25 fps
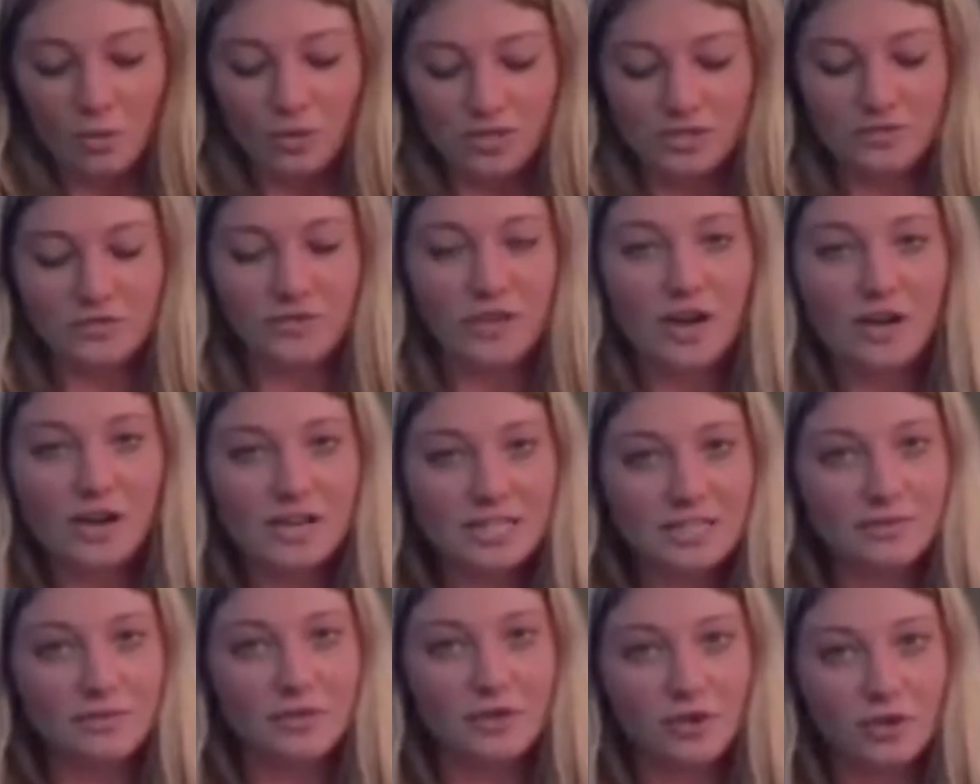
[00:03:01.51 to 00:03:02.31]
was
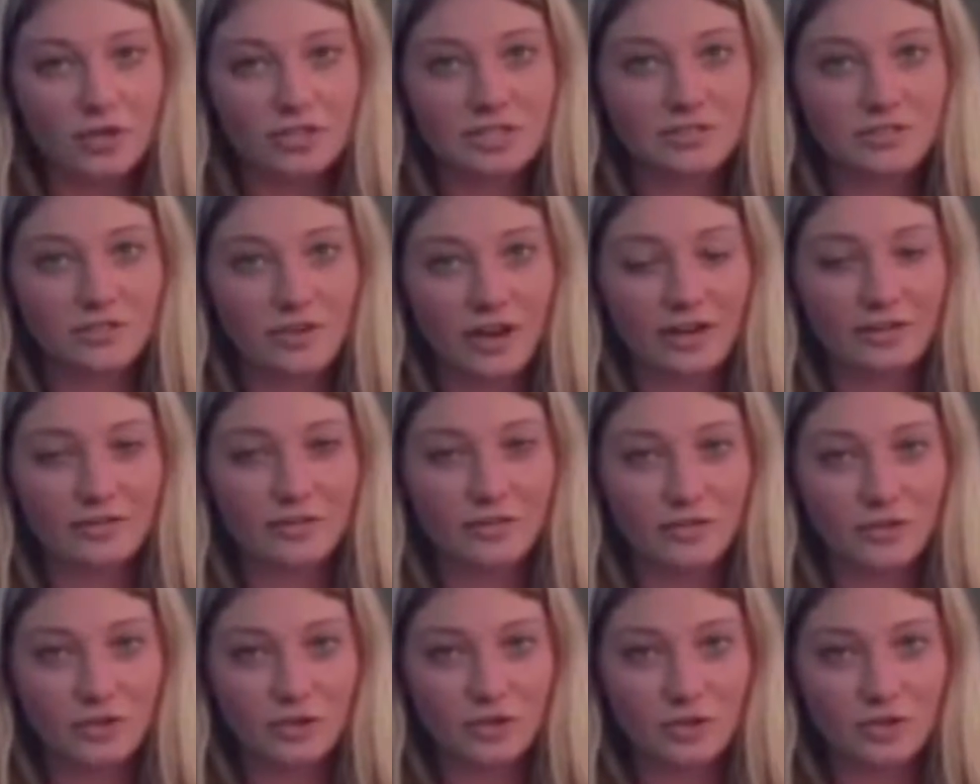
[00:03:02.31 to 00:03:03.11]
very difficult to find
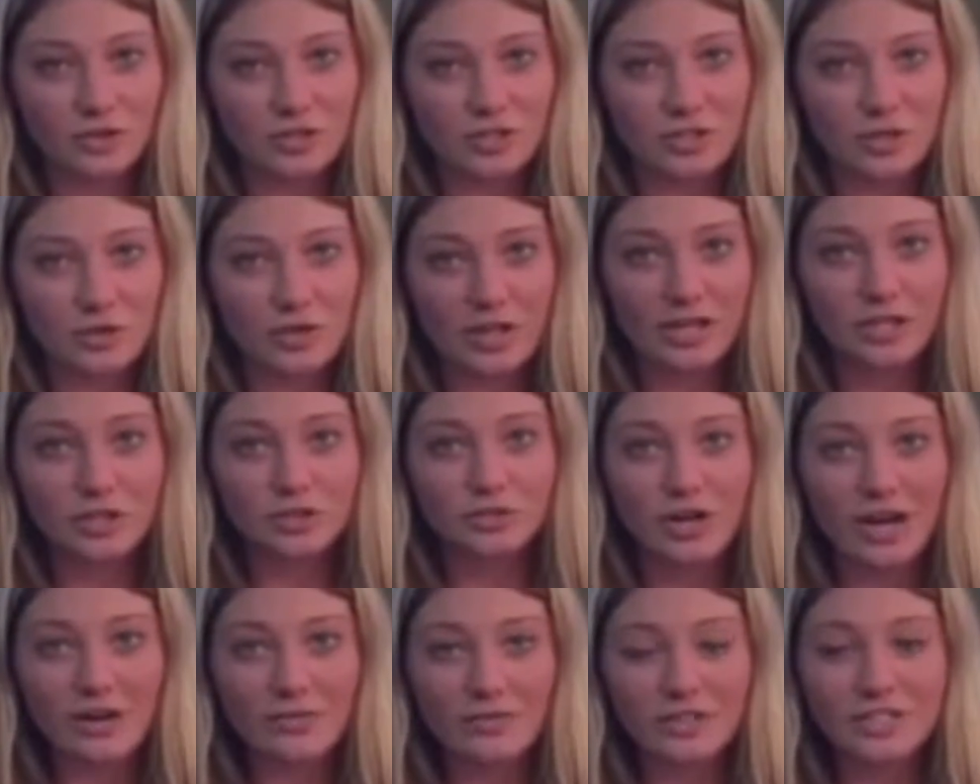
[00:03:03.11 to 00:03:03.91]
food, so they
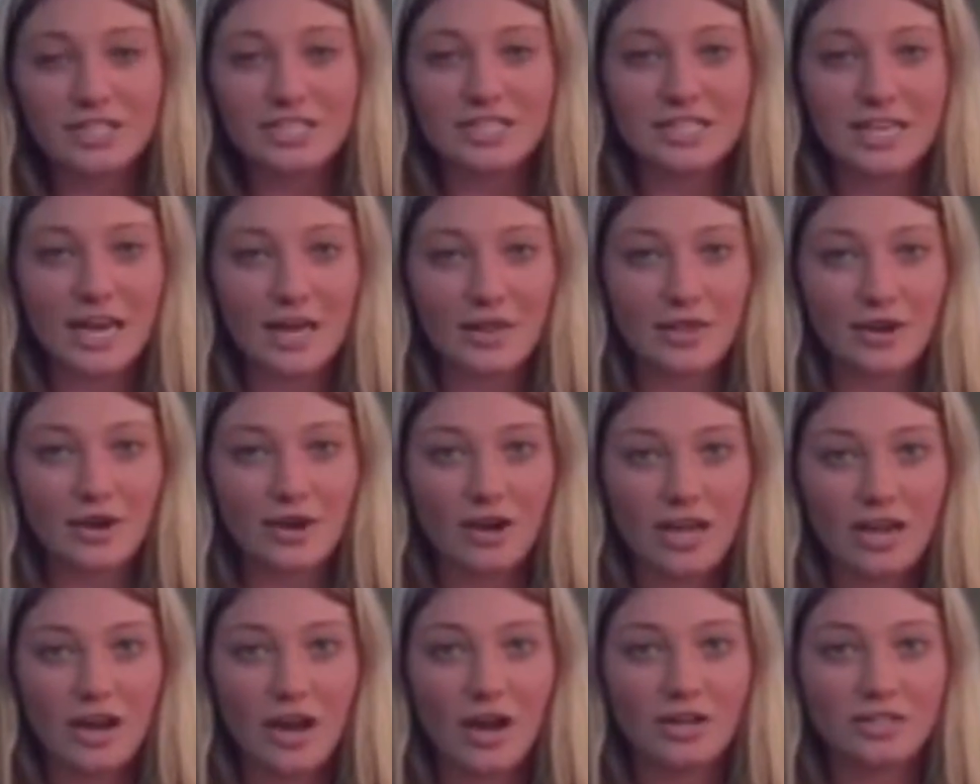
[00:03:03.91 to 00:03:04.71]
traveled
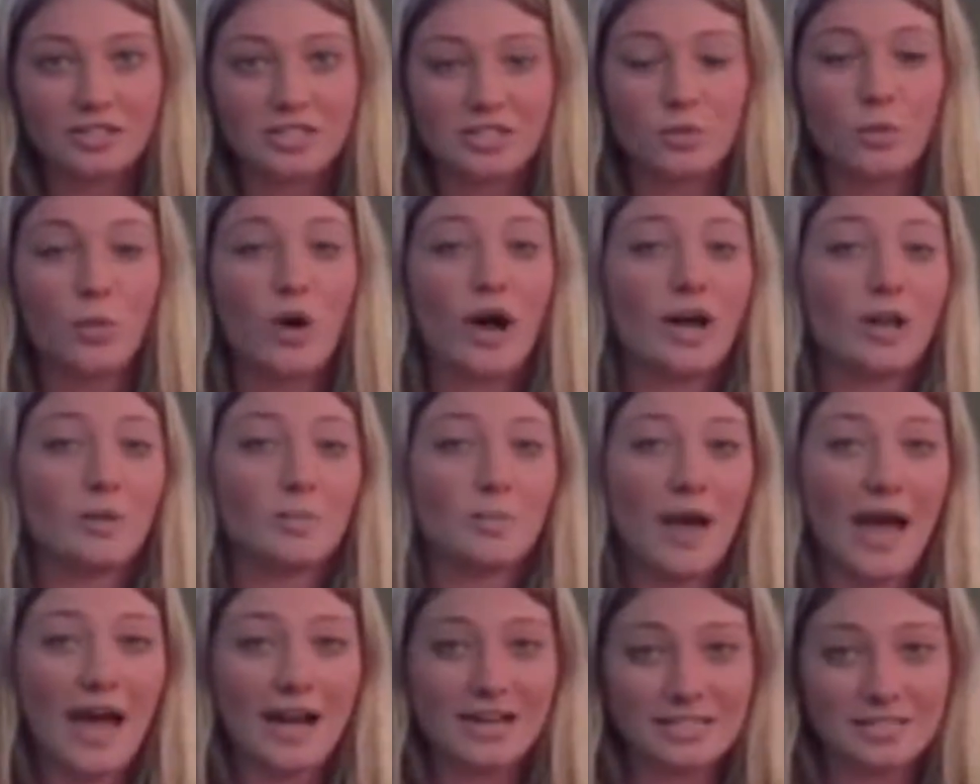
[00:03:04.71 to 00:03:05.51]
together and hunted
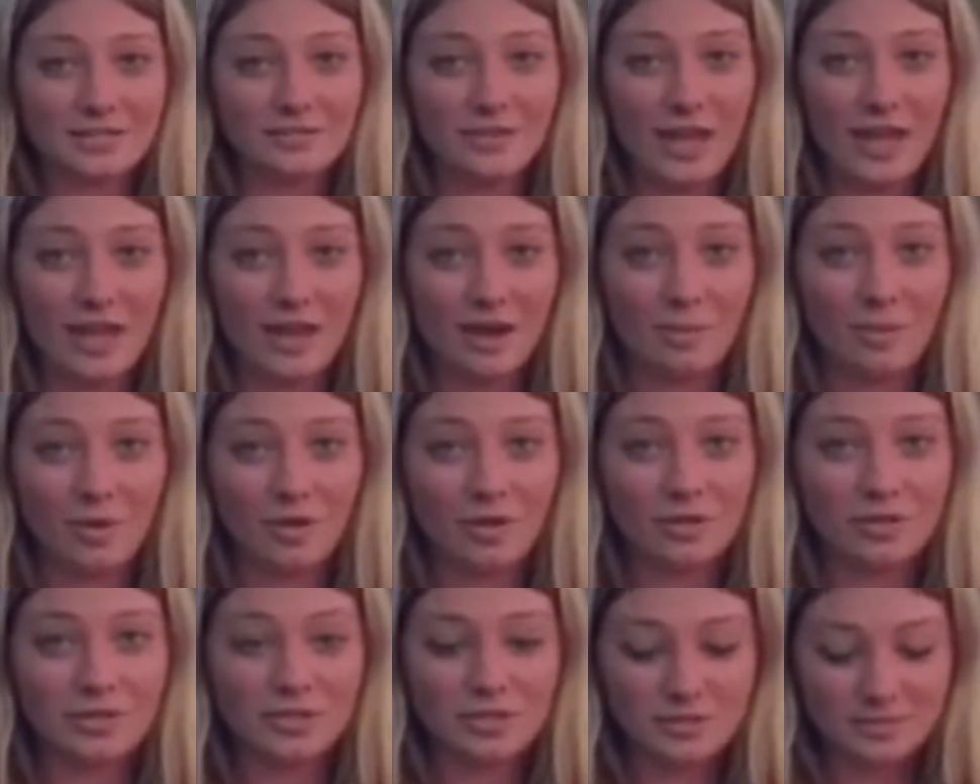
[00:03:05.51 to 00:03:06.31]
wild packs of
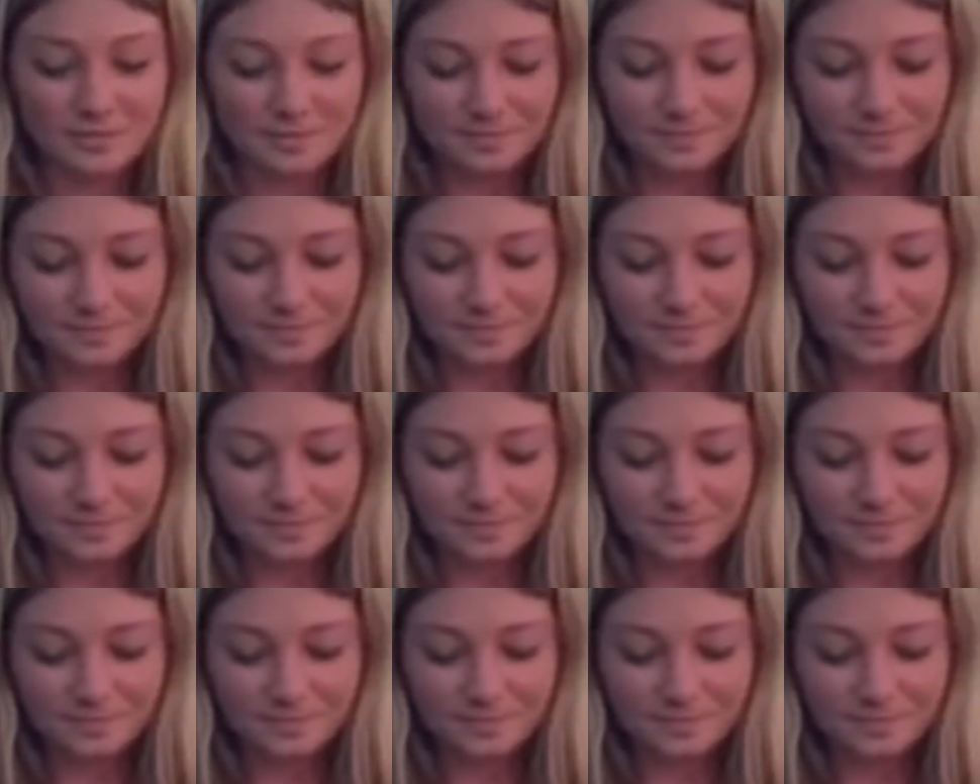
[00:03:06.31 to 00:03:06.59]
animals.